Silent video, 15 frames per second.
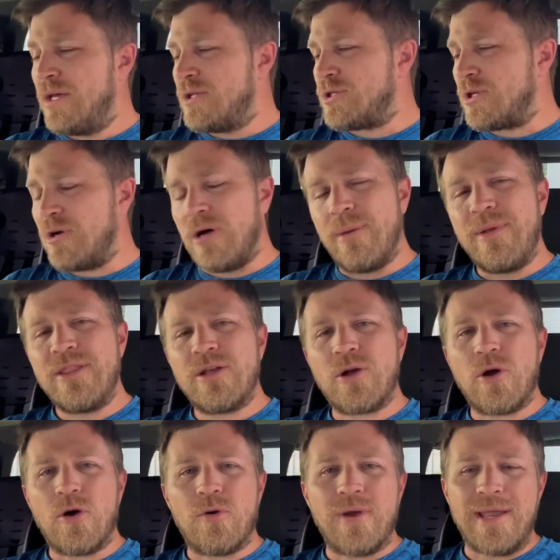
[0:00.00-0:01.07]
So I'm in the
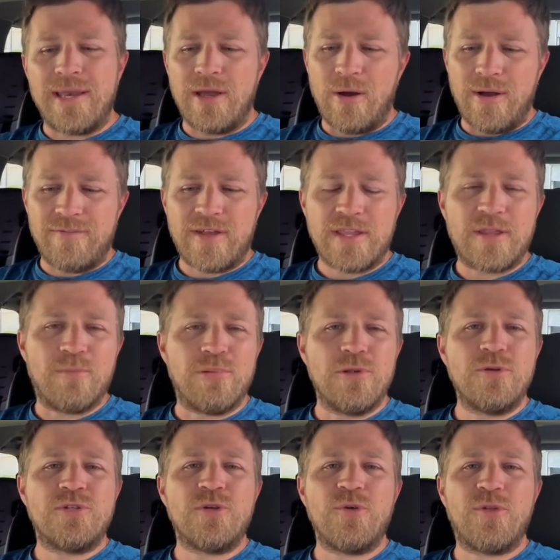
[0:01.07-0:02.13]
car right now. I've got the
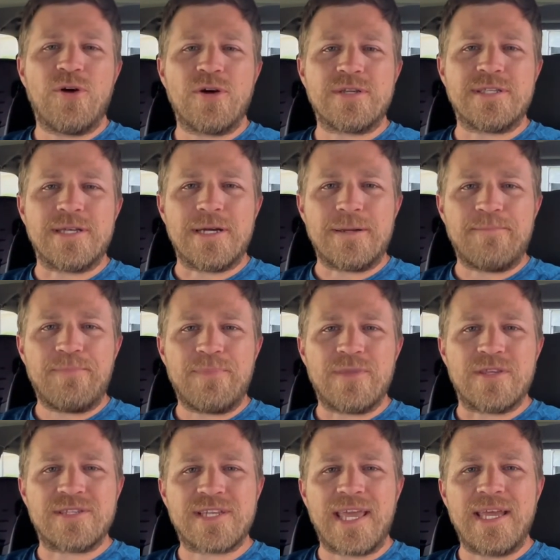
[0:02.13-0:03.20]
Bluetooth hooked up,
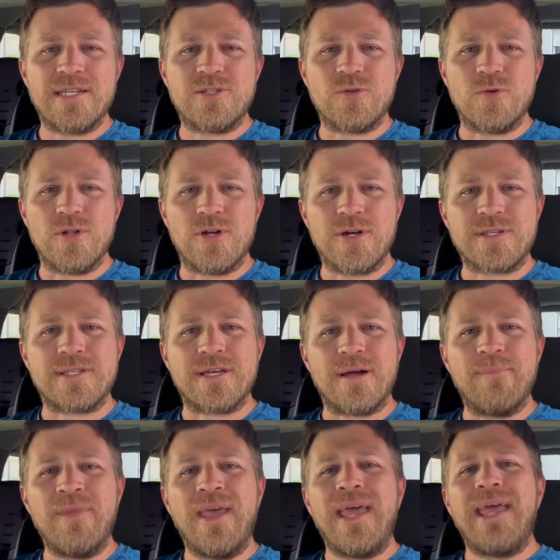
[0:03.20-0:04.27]
the scan tool hooked up,